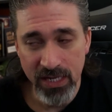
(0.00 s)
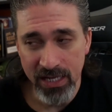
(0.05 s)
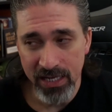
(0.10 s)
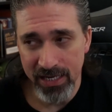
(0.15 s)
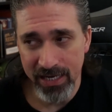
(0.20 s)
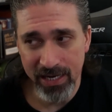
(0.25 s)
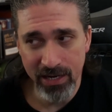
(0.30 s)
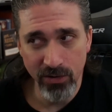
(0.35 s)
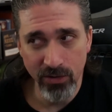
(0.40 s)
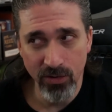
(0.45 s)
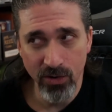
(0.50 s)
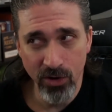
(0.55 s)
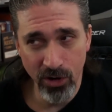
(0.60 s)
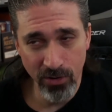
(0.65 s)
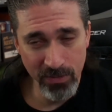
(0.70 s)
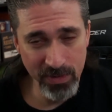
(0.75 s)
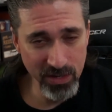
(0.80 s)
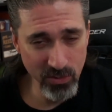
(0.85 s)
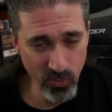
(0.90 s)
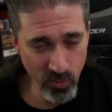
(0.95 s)
Now,
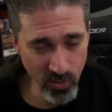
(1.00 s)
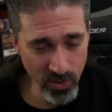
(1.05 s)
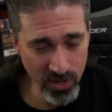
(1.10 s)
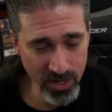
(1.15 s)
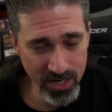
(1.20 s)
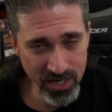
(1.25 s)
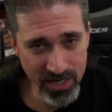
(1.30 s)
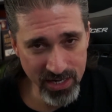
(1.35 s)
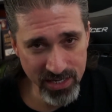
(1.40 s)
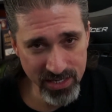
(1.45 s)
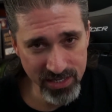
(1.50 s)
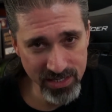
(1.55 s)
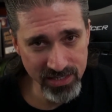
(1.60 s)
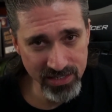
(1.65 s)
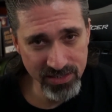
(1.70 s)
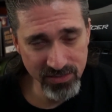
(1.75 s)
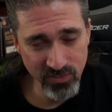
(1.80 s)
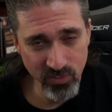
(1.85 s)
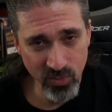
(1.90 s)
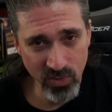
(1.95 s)
Harmony One
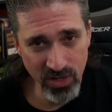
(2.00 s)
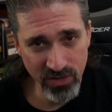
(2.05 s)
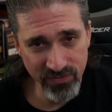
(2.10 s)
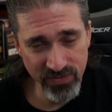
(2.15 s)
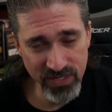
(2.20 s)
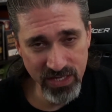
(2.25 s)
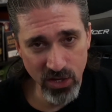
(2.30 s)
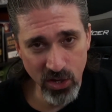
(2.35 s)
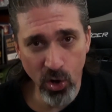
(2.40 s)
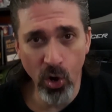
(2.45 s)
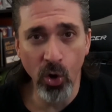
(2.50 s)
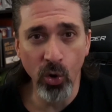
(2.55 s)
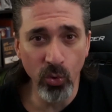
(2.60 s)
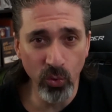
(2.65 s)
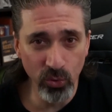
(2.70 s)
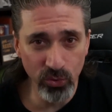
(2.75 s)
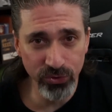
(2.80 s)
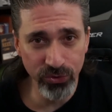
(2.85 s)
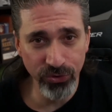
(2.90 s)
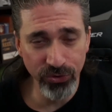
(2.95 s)
is one of the
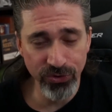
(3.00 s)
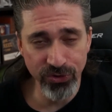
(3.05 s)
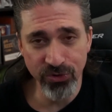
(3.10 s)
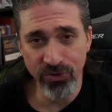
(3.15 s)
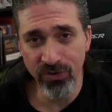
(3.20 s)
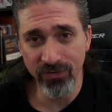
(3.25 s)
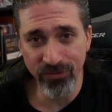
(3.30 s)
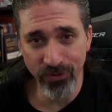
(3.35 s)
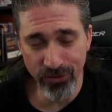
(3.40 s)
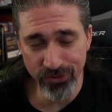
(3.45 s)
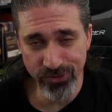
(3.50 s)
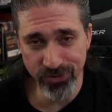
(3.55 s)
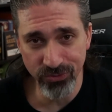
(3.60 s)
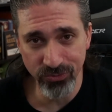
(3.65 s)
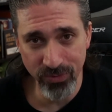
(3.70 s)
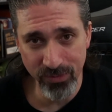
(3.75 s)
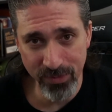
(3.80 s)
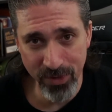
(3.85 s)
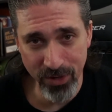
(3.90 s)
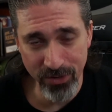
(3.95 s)
older universal
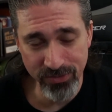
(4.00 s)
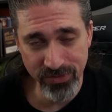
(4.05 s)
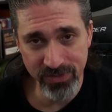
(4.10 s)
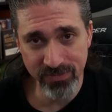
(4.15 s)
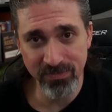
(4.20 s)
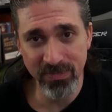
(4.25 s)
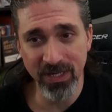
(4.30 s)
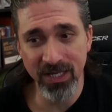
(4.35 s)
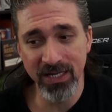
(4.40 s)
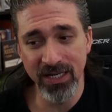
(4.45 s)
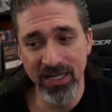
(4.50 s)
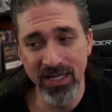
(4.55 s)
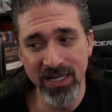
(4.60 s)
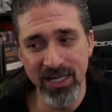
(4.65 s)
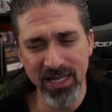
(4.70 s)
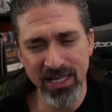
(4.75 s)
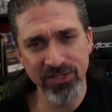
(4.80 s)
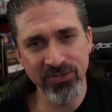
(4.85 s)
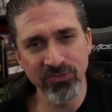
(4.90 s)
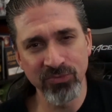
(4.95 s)
remotes, but
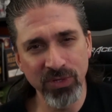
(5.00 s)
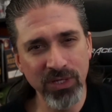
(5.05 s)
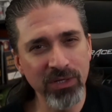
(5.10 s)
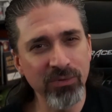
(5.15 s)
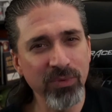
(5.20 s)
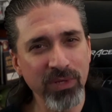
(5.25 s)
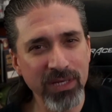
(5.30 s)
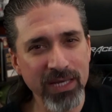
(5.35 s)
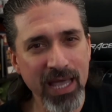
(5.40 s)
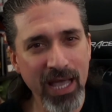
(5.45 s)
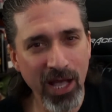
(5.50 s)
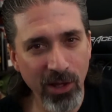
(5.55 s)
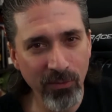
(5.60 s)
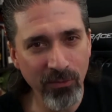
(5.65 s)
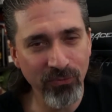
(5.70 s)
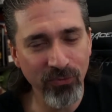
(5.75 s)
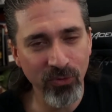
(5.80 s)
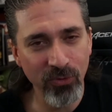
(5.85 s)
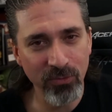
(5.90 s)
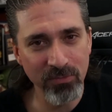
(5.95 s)
it's really, really
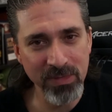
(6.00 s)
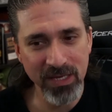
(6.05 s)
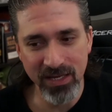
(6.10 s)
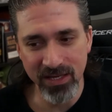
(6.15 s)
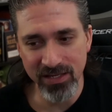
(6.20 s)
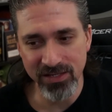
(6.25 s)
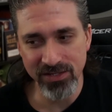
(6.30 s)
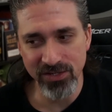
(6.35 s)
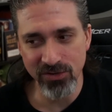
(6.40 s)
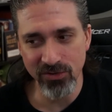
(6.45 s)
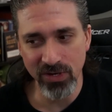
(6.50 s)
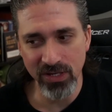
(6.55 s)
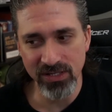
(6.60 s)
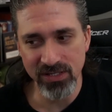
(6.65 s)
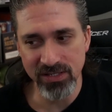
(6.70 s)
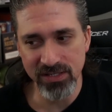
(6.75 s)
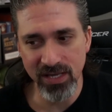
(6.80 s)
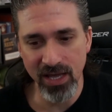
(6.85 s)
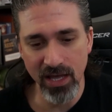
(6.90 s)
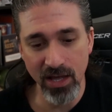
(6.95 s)
helpful because you can
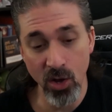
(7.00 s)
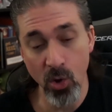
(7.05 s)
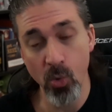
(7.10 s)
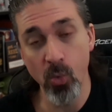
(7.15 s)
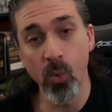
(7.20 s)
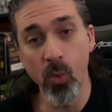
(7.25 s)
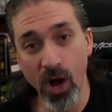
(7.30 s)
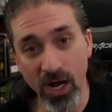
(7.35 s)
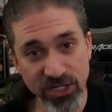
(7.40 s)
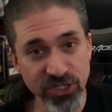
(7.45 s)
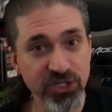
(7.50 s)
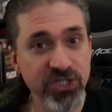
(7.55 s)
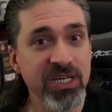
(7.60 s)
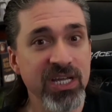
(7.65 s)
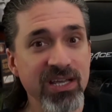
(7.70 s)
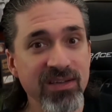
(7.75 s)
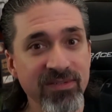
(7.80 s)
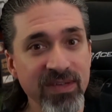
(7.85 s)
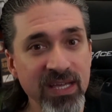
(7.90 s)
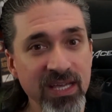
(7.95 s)
say, watch
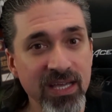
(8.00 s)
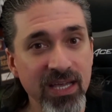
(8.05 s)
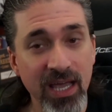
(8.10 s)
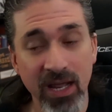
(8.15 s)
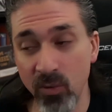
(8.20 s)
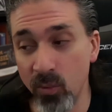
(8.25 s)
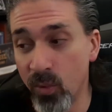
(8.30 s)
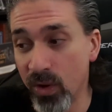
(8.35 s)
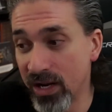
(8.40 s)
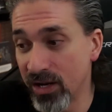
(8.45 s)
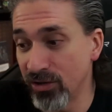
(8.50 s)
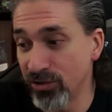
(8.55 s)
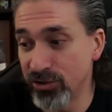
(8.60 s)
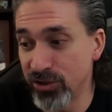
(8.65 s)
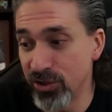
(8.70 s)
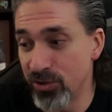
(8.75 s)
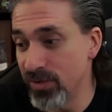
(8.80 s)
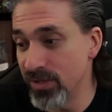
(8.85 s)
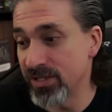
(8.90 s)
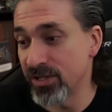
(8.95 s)
TV. And what it'll
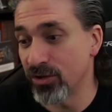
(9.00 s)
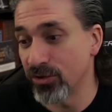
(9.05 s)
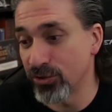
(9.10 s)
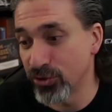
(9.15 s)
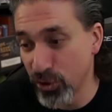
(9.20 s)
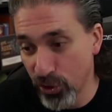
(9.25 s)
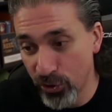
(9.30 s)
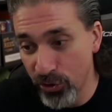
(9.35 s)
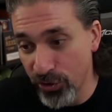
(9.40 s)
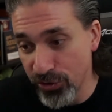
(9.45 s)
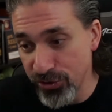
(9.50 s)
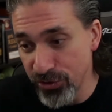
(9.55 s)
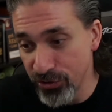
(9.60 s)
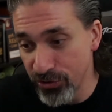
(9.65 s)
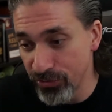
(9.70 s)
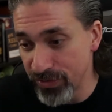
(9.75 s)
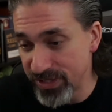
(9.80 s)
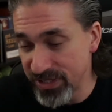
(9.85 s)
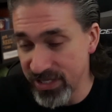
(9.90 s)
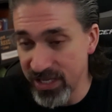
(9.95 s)
do is it'll turn on your
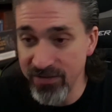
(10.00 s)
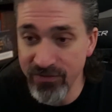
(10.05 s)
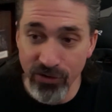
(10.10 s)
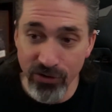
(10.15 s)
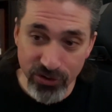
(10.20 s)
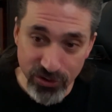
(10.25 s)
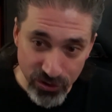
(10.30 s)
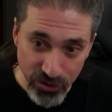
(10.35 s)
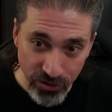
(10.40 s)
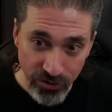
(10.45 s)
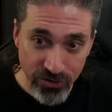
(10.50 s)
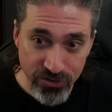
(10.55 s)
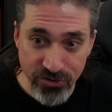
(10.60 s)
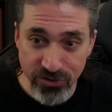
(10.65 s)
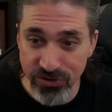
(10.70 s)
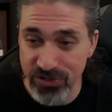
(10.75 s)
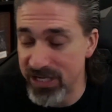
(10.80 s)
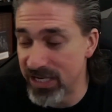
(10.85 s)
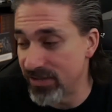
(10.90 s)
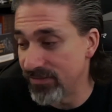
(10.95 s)
receiver, turn on your
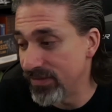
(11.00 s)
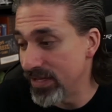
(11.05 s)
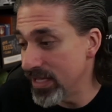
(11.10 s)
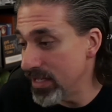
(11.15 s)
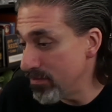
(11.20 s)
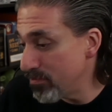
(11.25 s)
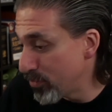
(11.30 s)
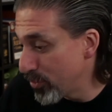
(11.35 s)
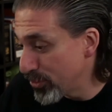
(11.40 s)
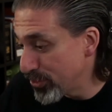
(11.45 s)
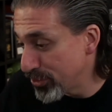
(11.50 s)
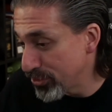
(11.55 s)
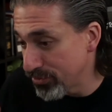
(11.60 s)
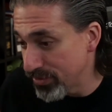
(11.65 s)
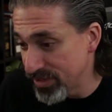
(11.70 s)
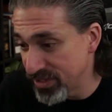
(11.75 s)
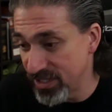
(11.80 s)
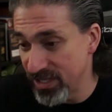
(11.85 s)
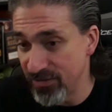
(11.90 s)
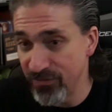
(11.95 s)
TV, put your
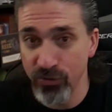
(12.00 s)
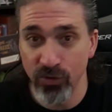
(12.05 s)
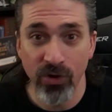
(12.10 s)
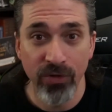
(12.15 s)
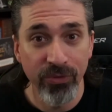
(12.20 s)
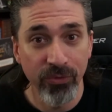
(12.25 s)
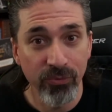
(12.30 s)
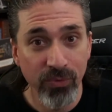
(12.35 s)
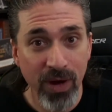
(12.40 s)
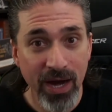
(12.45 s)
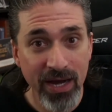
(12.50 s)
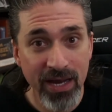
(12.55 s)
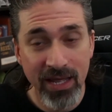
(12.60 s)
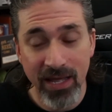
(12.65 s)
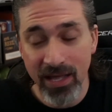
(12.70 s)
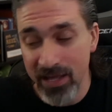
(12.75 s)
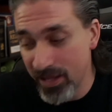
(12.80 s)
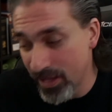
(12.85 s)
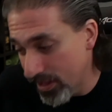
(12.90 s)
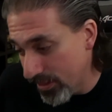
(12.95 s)
receiver on the
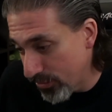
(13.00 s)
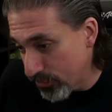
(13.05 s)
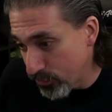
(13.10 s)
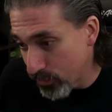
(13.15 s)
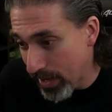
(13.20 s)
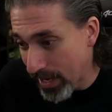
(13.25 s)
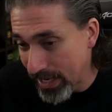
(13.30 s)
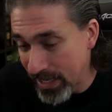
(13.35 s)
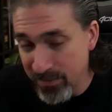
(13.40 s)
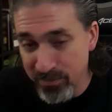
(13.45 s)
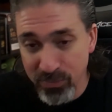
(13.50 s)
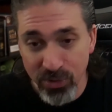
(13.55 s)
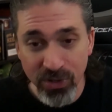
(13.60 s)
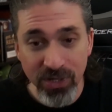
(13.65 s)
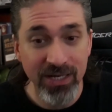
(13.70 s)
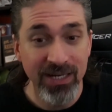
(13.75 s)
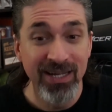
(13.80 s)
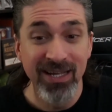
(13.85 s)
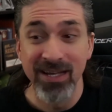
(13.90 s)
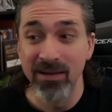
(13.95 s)
right
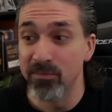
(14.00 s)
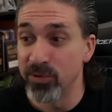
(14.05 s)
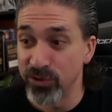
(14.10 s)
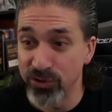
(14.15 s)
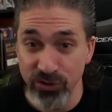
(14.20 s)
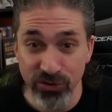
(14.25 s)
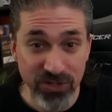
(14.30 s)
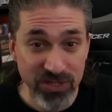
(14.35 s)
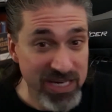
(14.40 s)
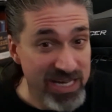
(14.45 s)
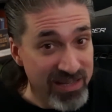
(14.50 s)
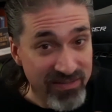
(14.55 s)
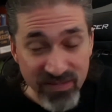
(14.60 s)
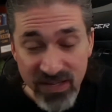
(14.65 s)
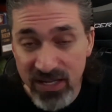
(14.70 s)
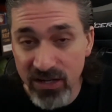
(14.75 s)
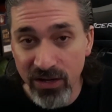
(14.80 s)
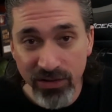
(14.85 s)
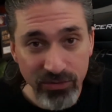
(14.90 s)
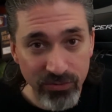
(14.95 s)
input, put your
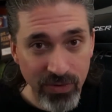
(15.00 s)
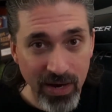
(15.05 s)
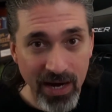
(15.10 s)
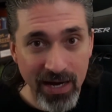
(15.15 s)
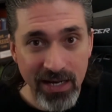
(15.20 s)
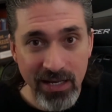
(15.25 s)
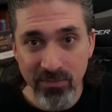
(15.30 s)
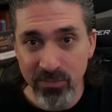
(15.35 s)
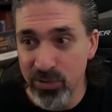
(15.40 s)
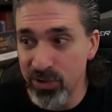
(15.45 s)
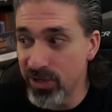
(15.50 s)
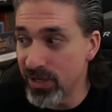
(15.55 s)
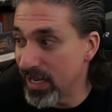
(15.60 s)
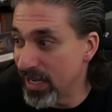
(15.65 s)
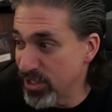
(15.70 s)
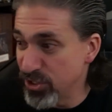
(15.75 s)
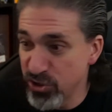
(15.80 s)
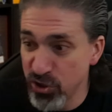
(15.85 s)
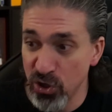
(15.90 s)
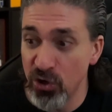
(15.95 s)
TV on the right input,
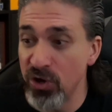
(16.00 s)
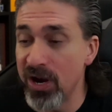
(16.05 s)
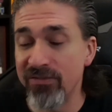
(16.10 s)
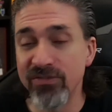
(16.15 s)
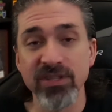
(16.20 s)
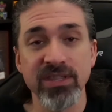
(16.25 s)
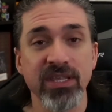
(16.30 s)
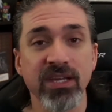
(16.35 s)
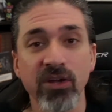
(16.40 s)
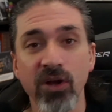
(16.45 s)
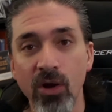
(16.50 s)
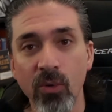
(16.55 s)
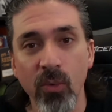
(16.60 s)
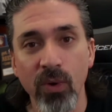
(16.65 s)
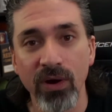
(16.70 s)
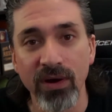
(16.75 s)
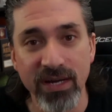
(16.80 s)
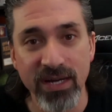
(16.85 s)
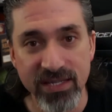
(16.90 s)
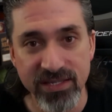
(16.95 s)
and turn everything on
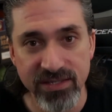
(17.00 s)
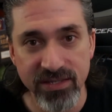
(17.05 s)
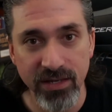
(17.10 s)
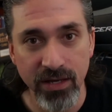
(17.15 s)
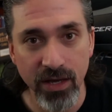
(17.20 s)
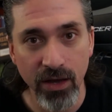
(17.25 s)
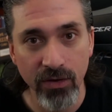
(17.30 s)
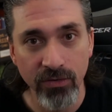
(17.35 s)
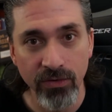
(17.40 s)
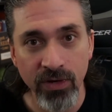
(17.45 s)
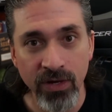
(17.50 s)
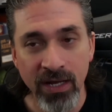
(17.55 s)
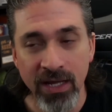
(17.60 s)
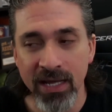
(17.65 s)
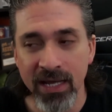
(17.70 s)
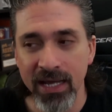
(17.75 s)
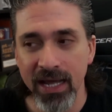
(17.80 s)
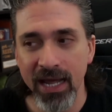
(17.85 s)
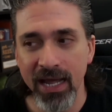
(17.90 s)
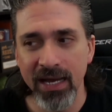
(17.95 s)
where it needs to go.
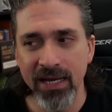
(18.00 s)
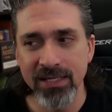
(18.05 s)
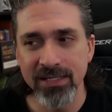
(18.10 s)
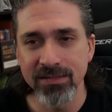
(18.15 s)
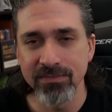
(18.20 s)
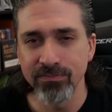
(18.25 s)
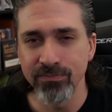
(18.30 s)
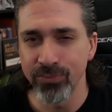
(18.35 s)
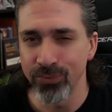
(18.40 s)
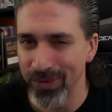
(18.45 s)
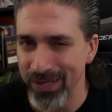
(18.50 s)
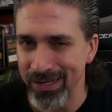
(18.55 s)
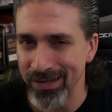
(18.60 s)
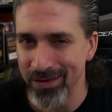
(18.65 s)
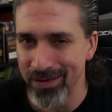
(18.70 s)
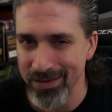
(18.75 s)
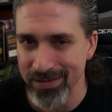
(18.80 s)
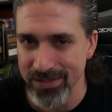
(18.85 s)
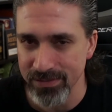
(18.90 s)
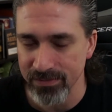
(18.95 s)
And it's pretty
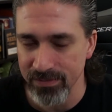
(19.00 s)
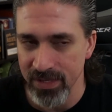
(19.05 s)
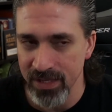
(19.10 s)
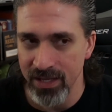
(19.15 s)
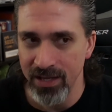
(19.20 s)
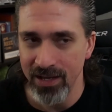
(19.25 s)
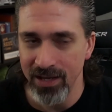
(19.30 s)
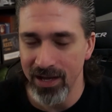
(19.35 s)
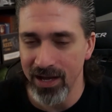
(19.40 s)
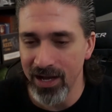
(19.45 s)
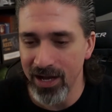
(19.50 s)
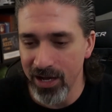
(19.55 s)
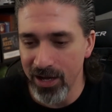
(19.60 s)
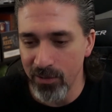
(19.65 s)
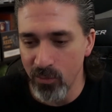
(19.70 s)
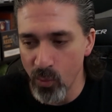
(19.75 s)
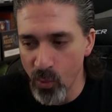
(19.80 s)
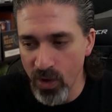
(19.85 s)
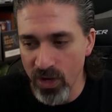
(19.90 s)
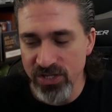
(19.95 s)
awesome
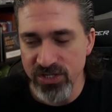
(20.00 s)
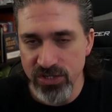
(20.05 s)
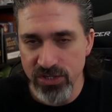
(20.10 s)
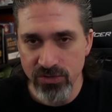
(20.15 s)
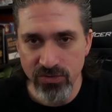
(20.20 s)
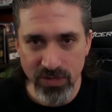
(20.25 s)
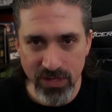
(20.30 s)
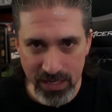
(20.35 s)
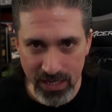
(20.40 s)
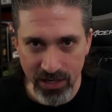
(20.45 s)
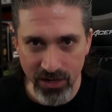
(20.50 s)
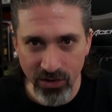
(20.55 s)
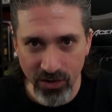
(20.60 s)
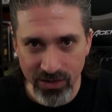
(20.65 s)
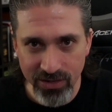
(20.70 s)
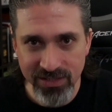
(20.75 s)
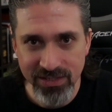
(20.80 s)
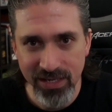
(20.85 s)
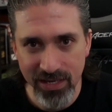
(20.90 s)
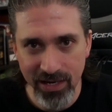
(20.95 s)
once you get it all
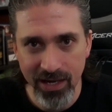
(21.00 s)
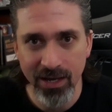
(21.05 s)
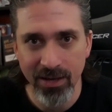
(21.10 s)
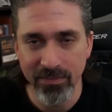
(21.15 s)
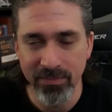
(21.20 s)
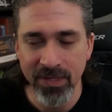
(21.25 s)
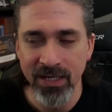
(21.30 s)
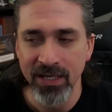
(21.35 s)
set up.